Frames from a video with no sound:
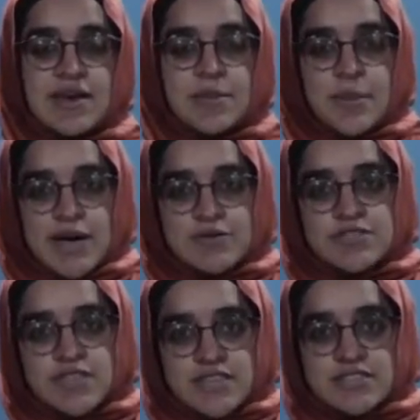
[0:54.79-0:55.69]
A
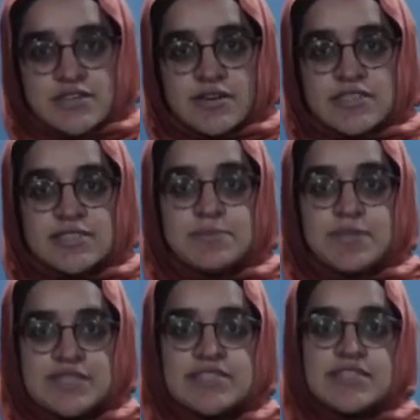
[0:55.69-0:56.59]
biosensor,
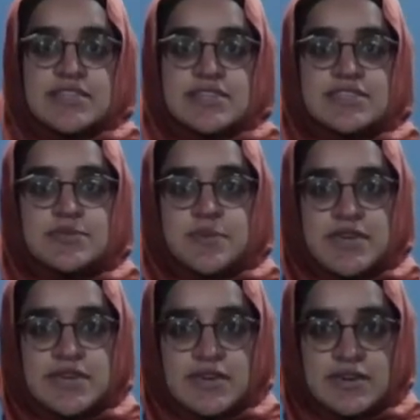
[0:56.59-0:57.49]
simplistically
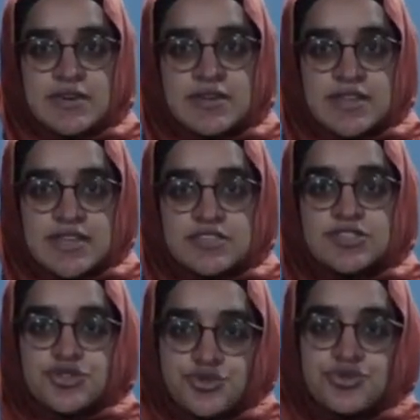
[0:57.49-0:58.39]
speaking, needs
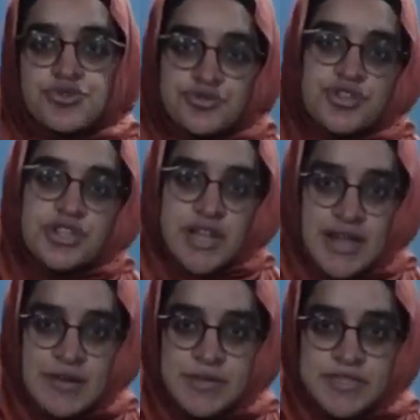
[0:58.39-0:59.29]
two crucial
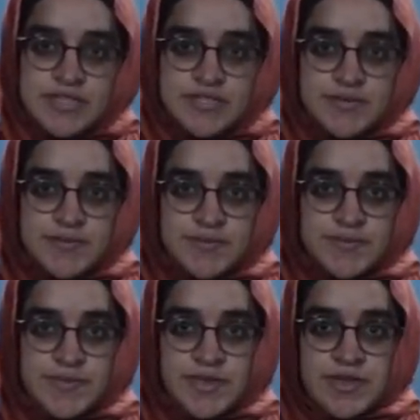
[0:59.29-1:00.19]
elements:
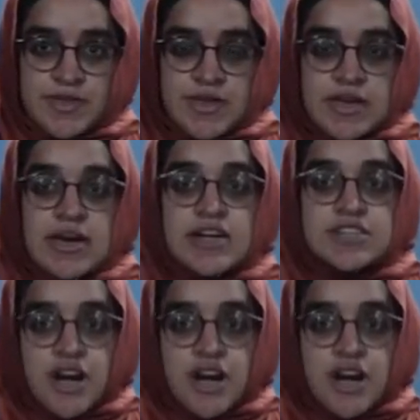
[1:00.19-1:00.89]
a